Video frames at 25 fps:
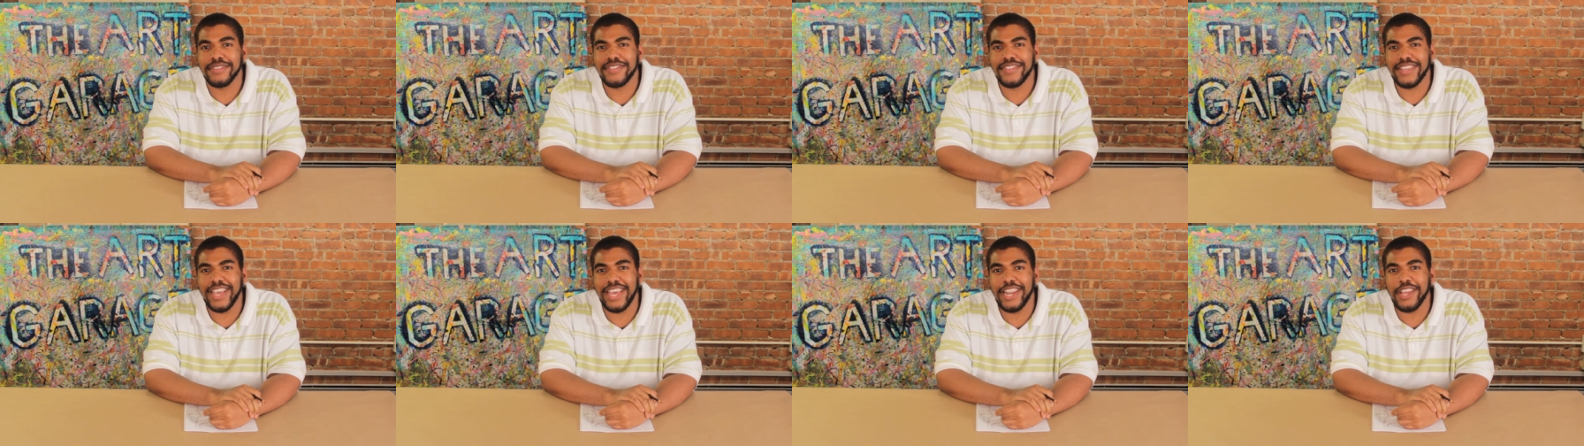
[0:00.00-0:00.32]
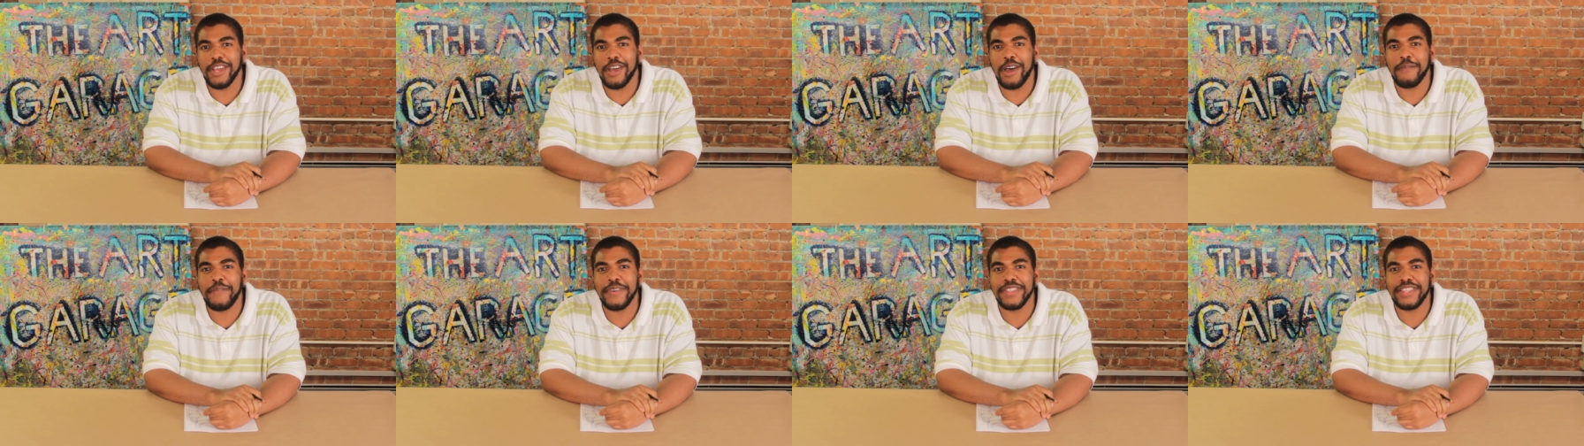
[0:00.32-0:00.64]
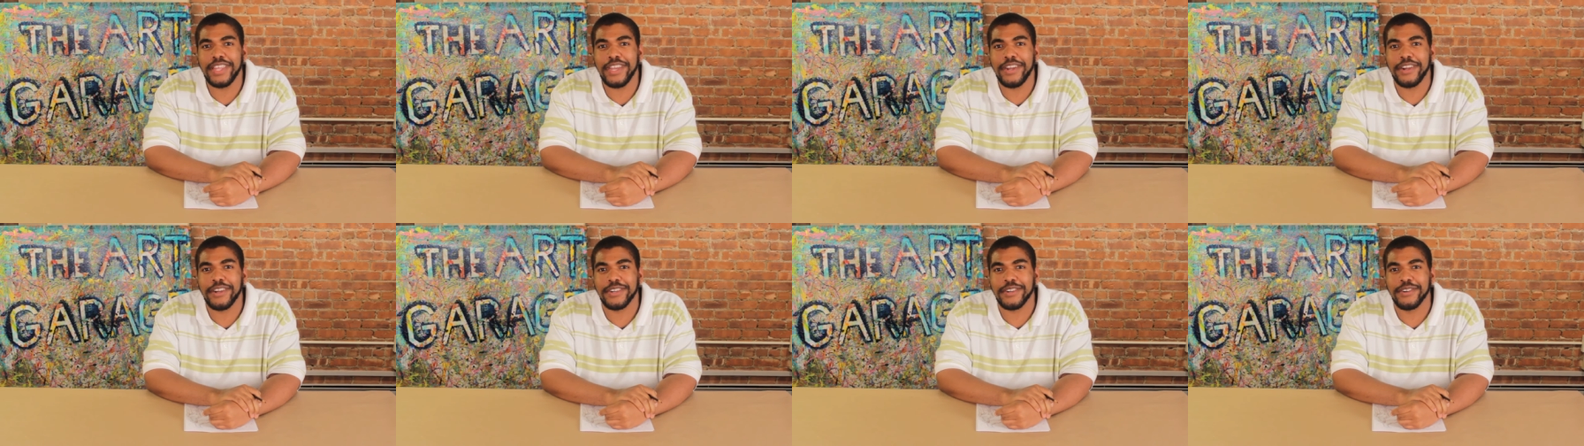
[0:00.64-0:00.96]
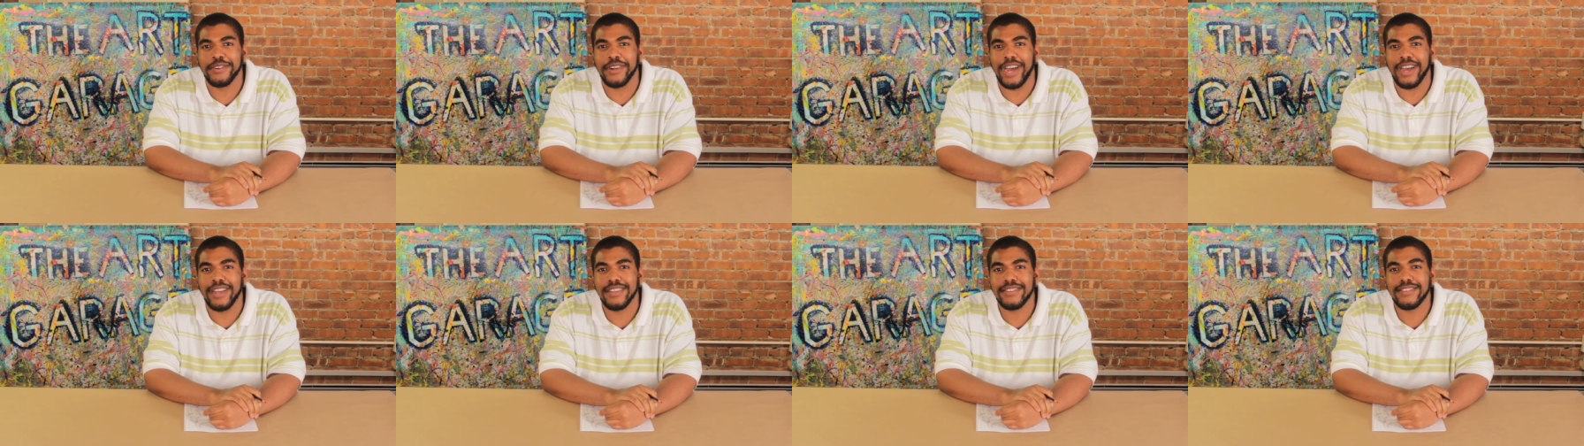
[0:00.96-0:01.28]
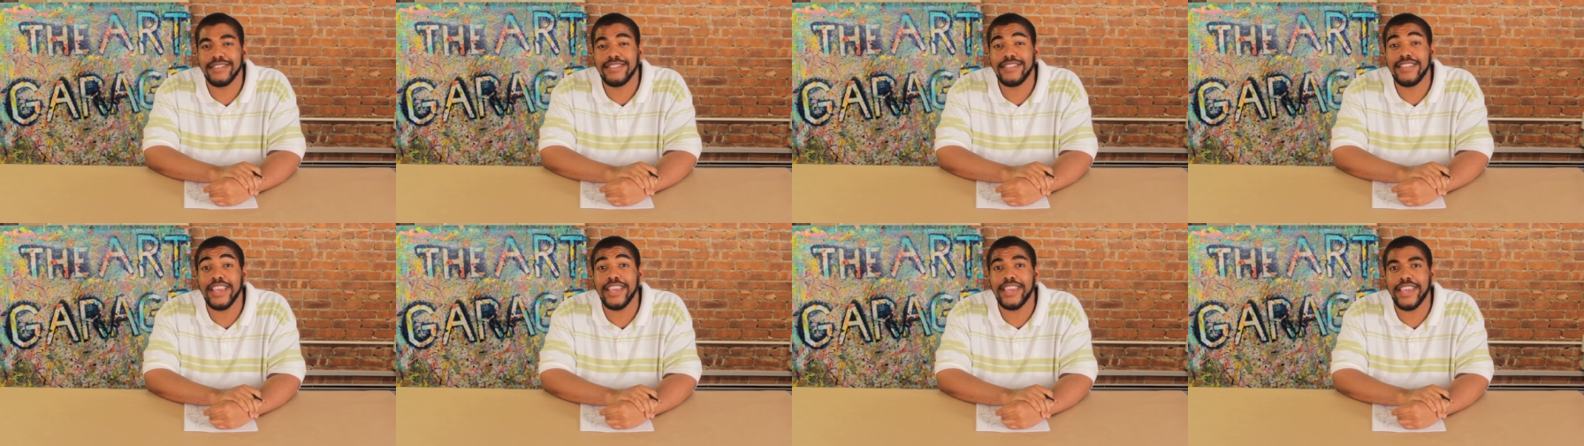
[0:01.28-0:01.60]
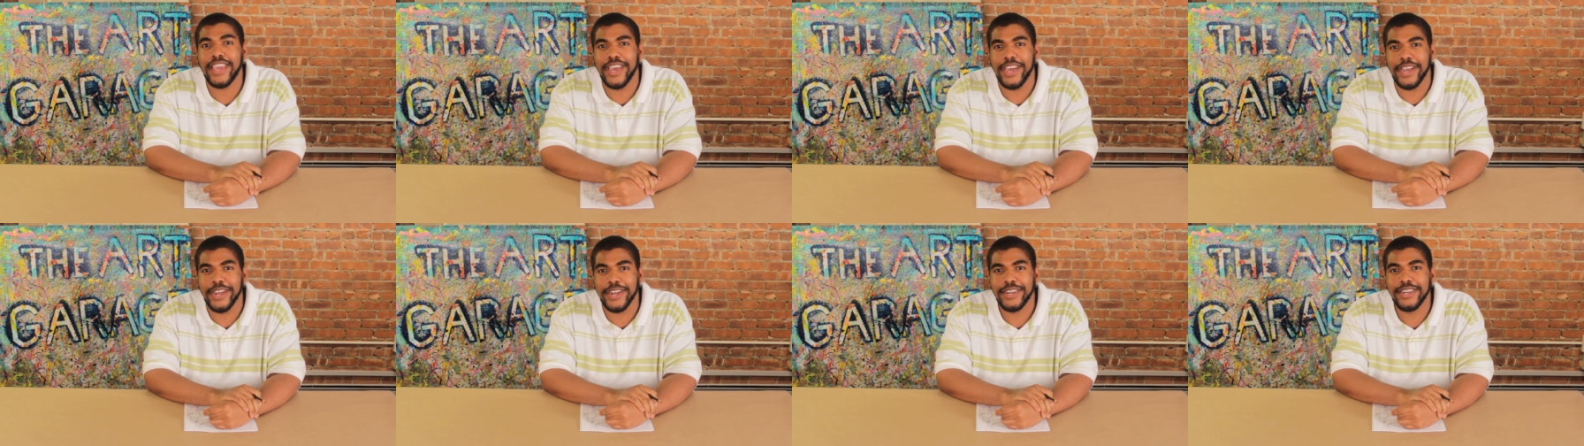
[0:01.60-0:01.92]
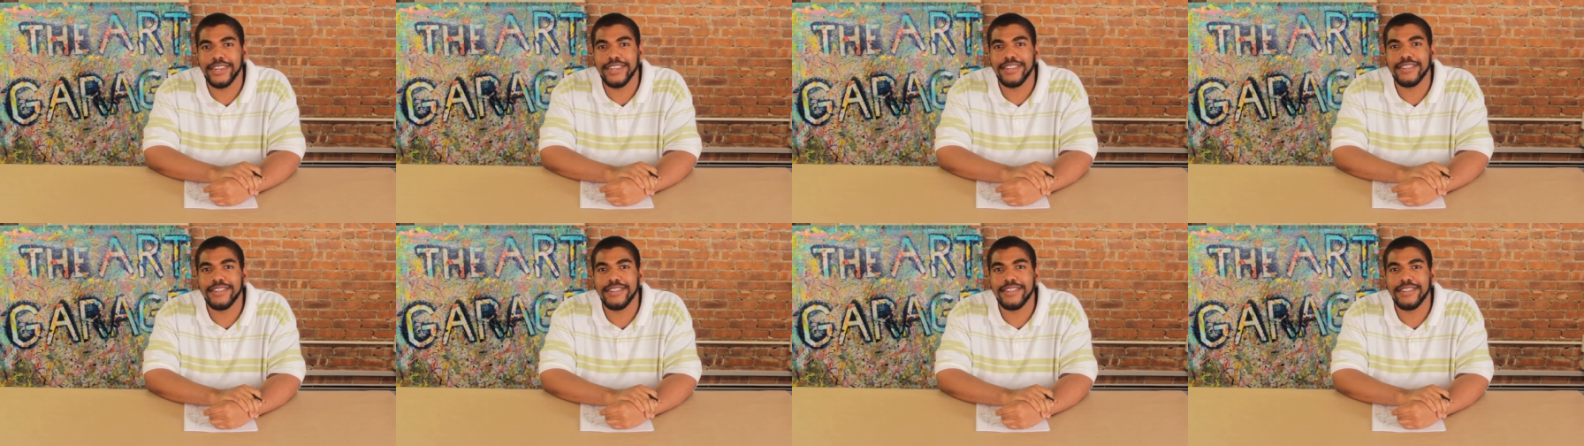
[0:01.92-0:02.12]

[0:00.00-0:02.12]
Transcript: signing off at the Art Garage. Take care.